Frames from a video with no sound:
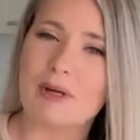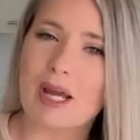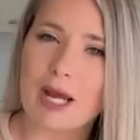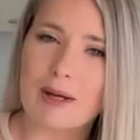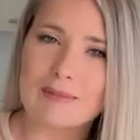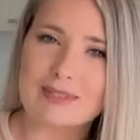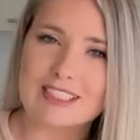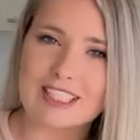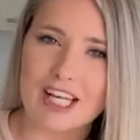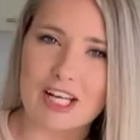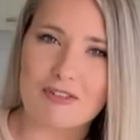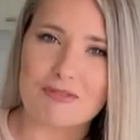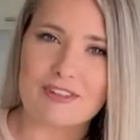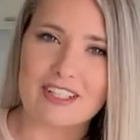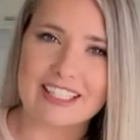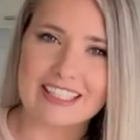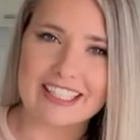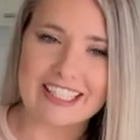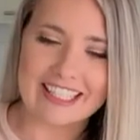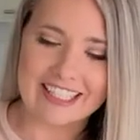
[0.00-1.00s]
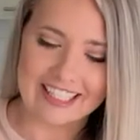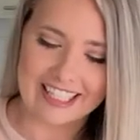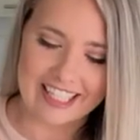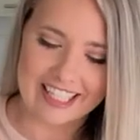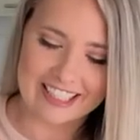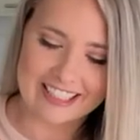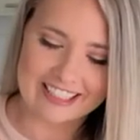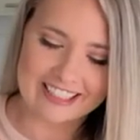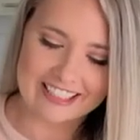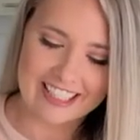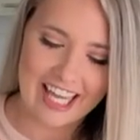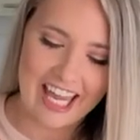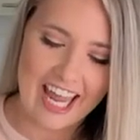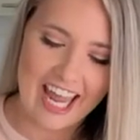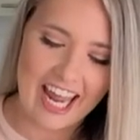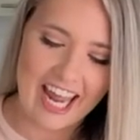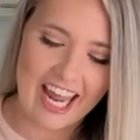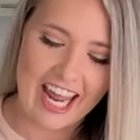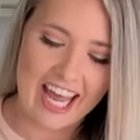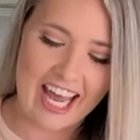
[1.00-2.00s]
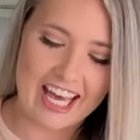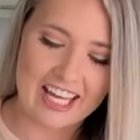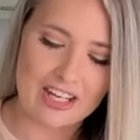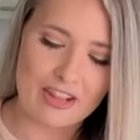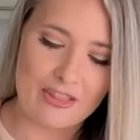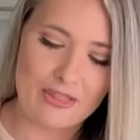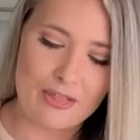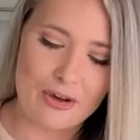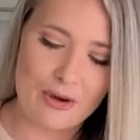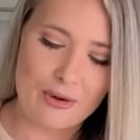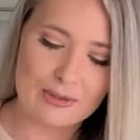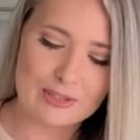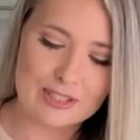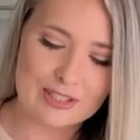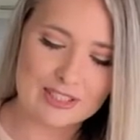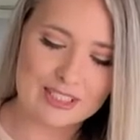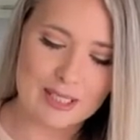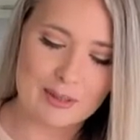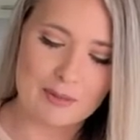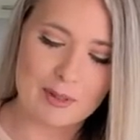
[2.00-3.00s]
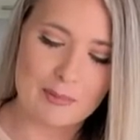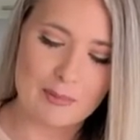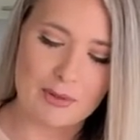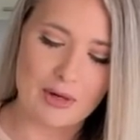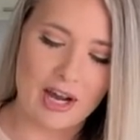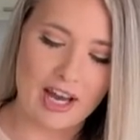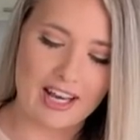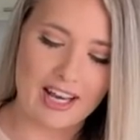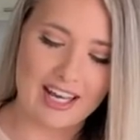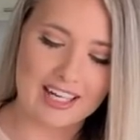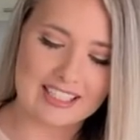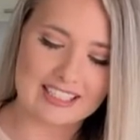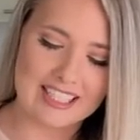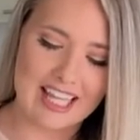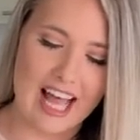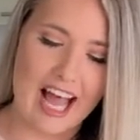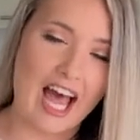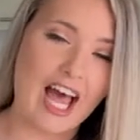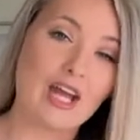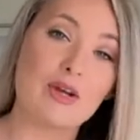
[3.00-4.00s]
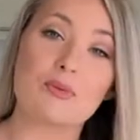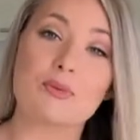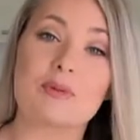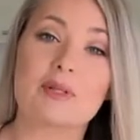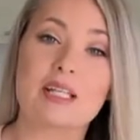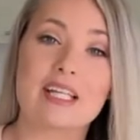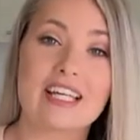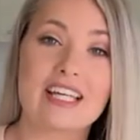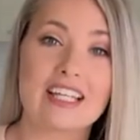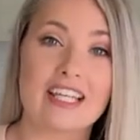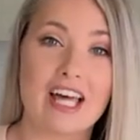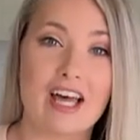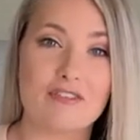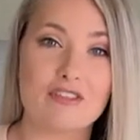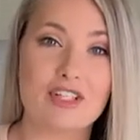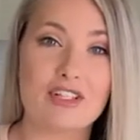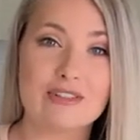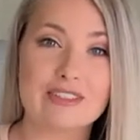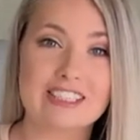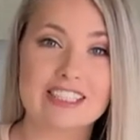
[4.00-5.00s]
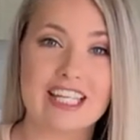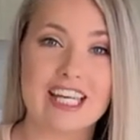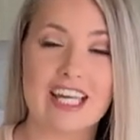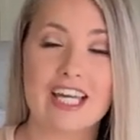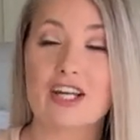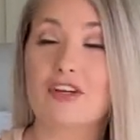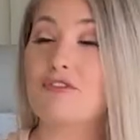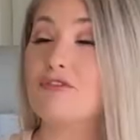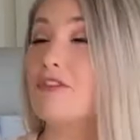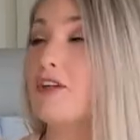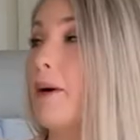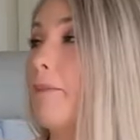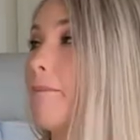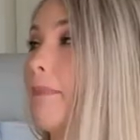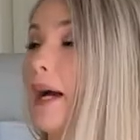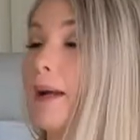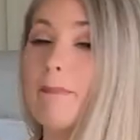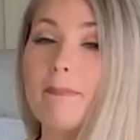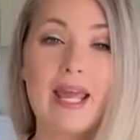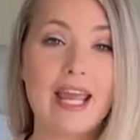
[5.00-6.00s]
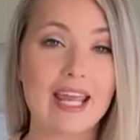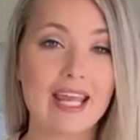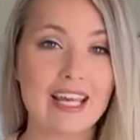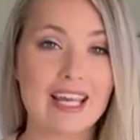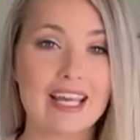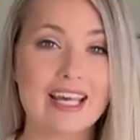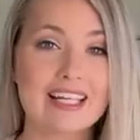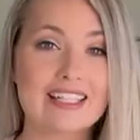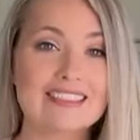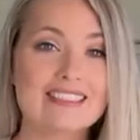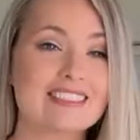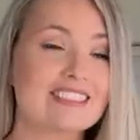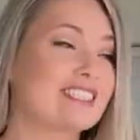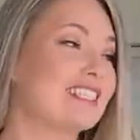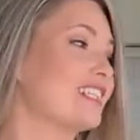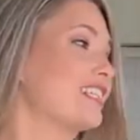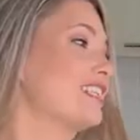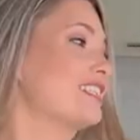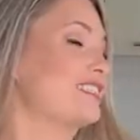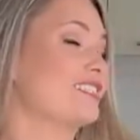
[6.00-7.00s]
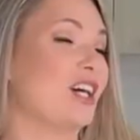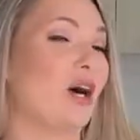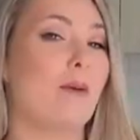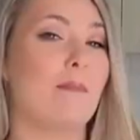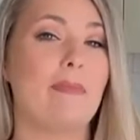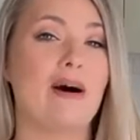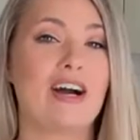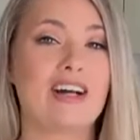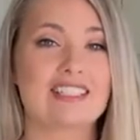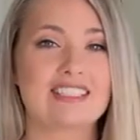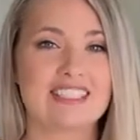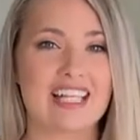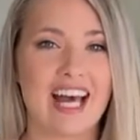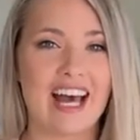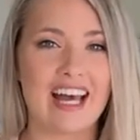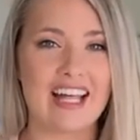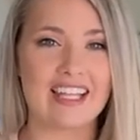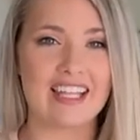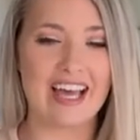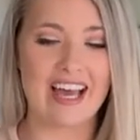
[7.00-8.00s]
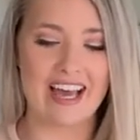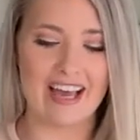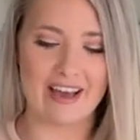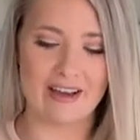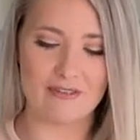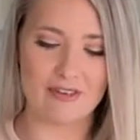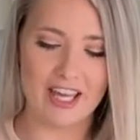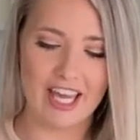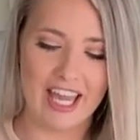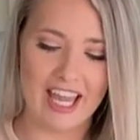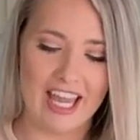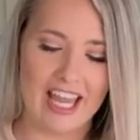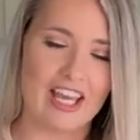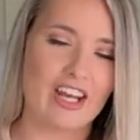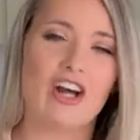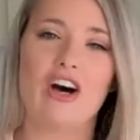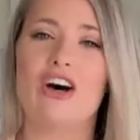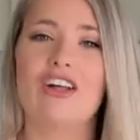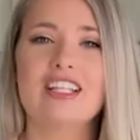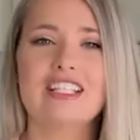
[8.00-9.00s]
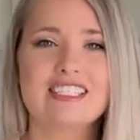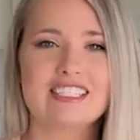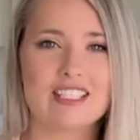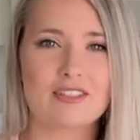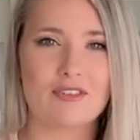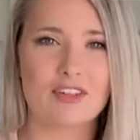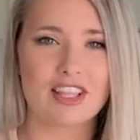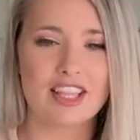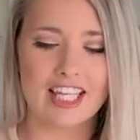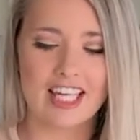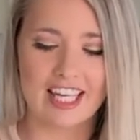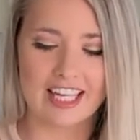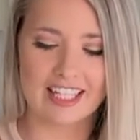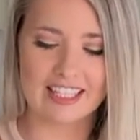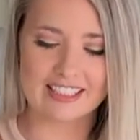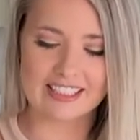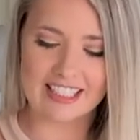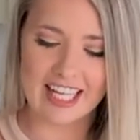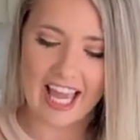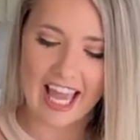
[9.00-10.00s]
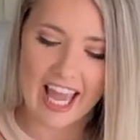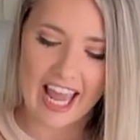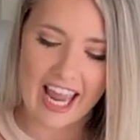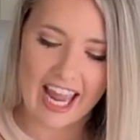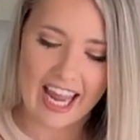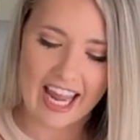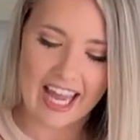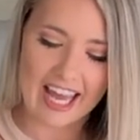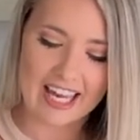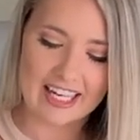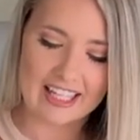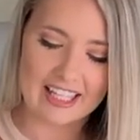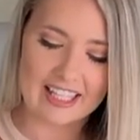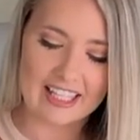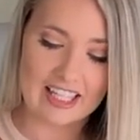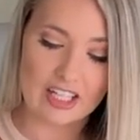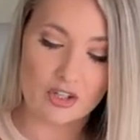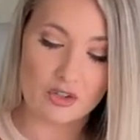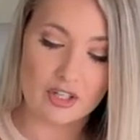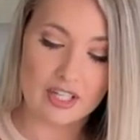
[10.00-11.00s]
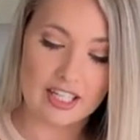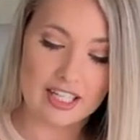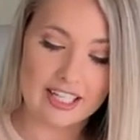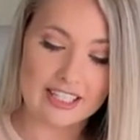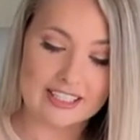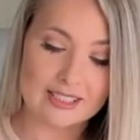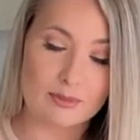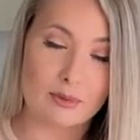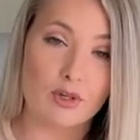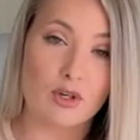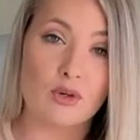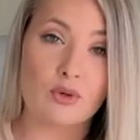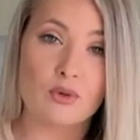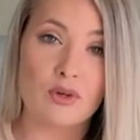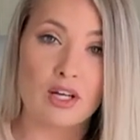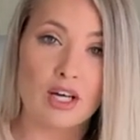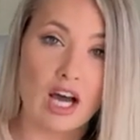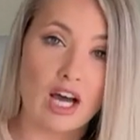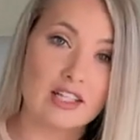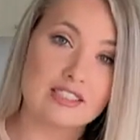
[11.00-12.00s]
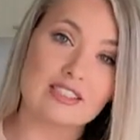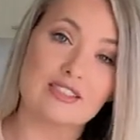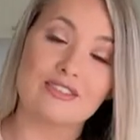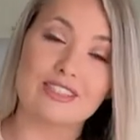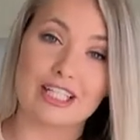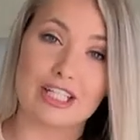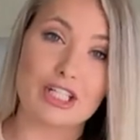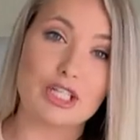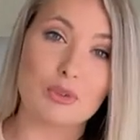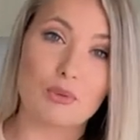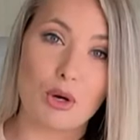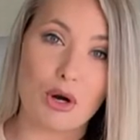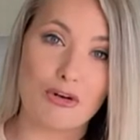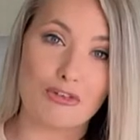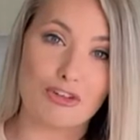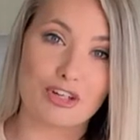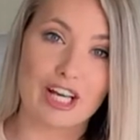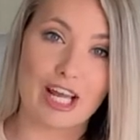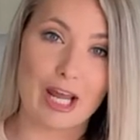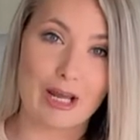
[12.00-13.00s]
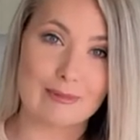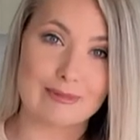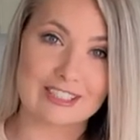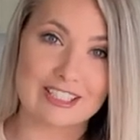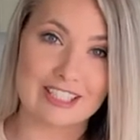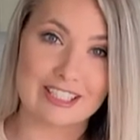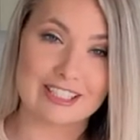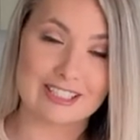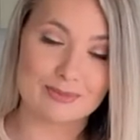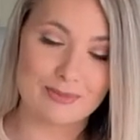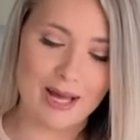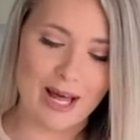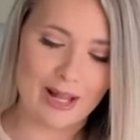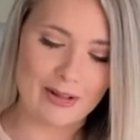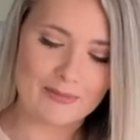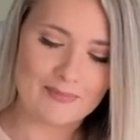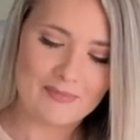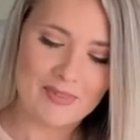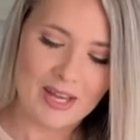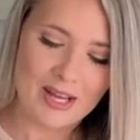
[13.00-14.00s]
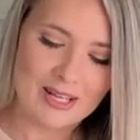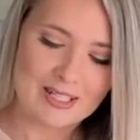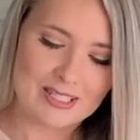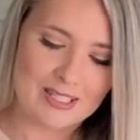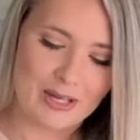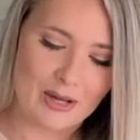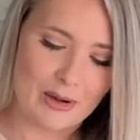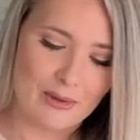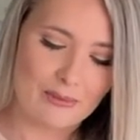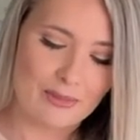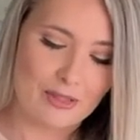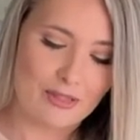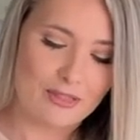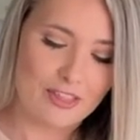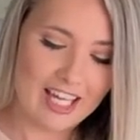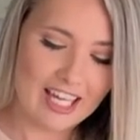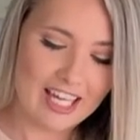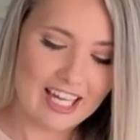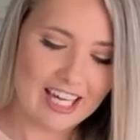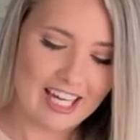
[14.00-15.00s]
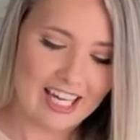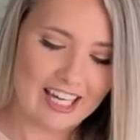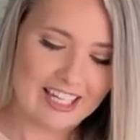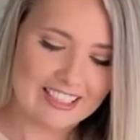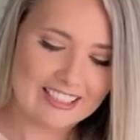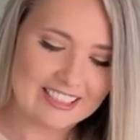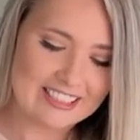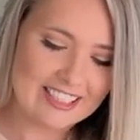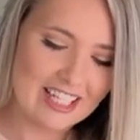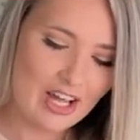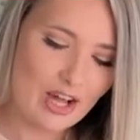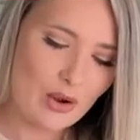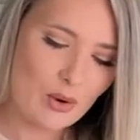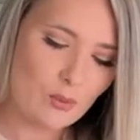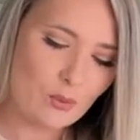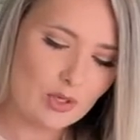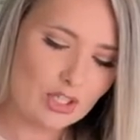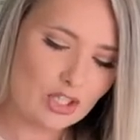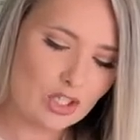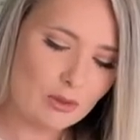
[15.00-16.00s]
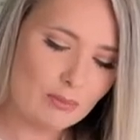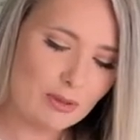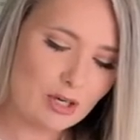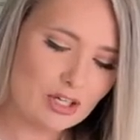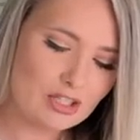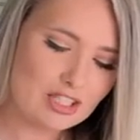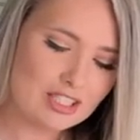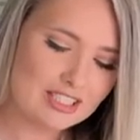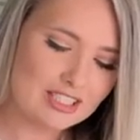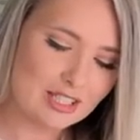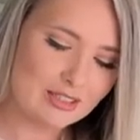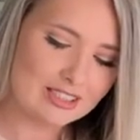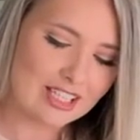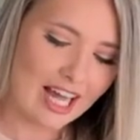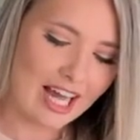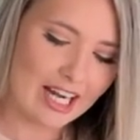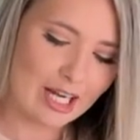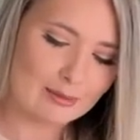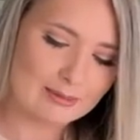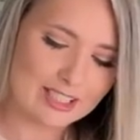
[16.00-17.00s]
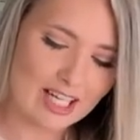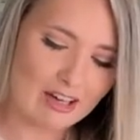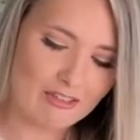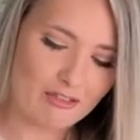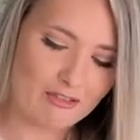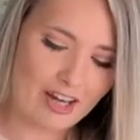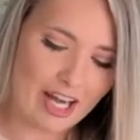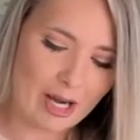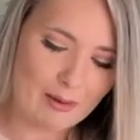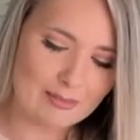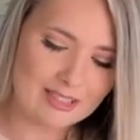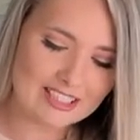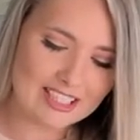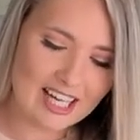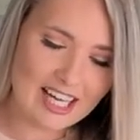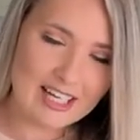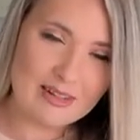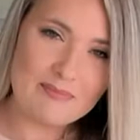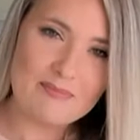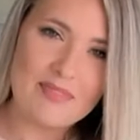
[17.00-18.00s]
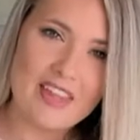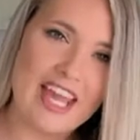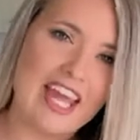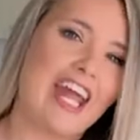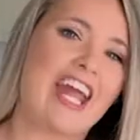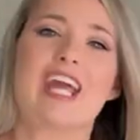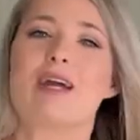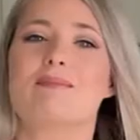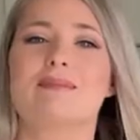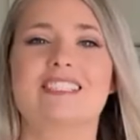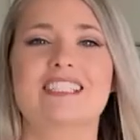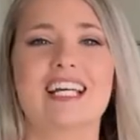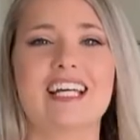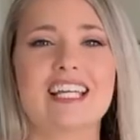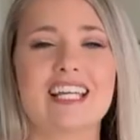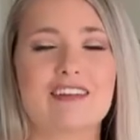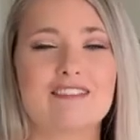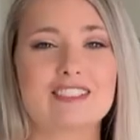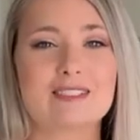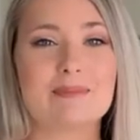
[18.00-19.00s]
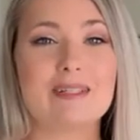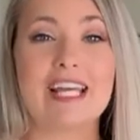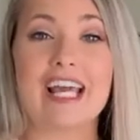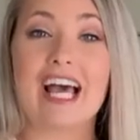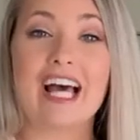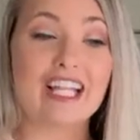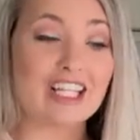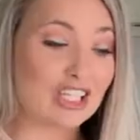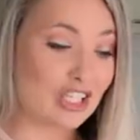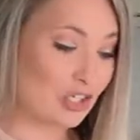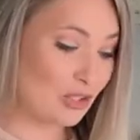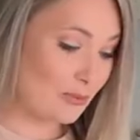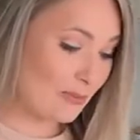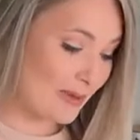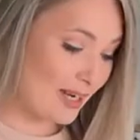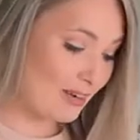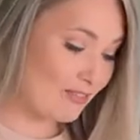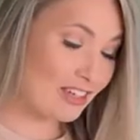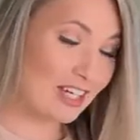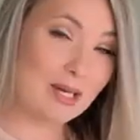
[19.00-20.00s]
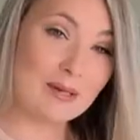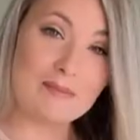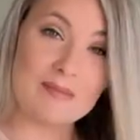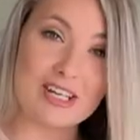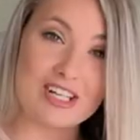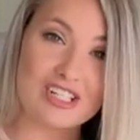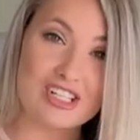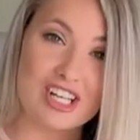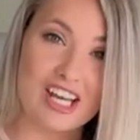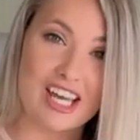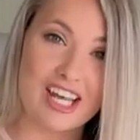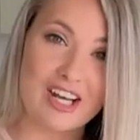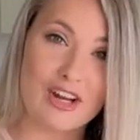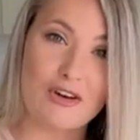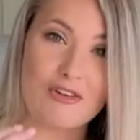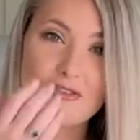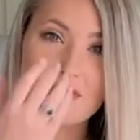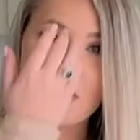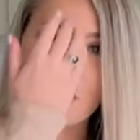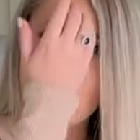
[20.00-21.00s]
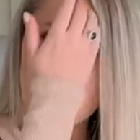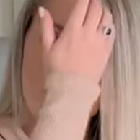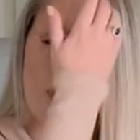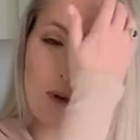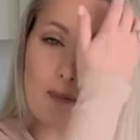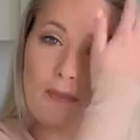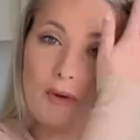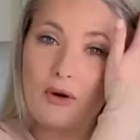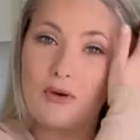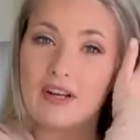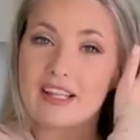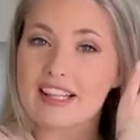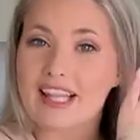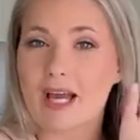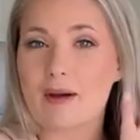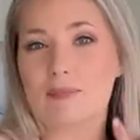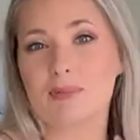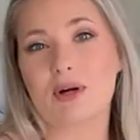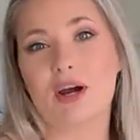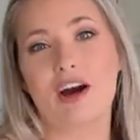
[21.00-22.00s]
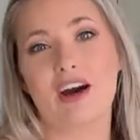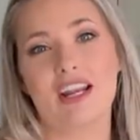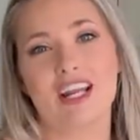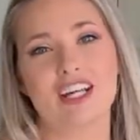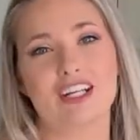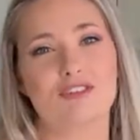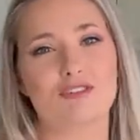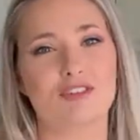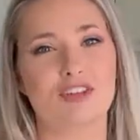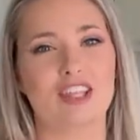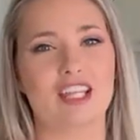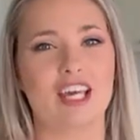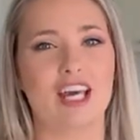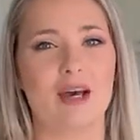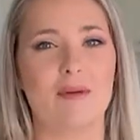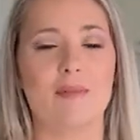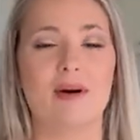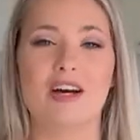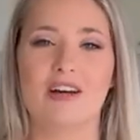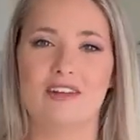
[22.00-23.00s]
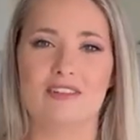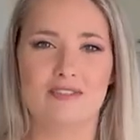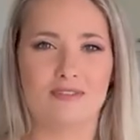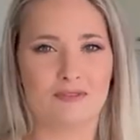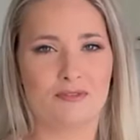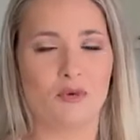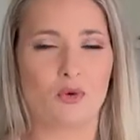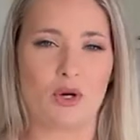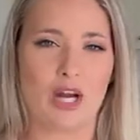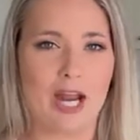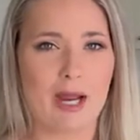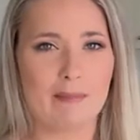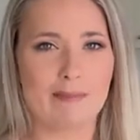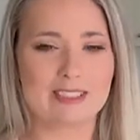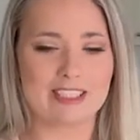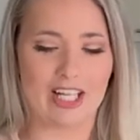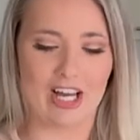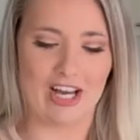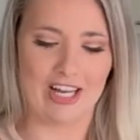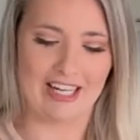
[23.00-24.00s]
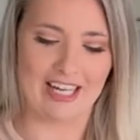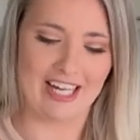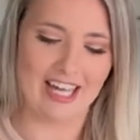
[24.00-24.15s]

Amazon affiliate links. And those are some of the products that I really love using from my pans to the salt box that I love and all these different things. And the ingredients will also link you over to Amazon as well. So the thing is, when you purchase those items off of Amazon, Amazon gives me a little bit of a commission for promoting that product for them for Amazon.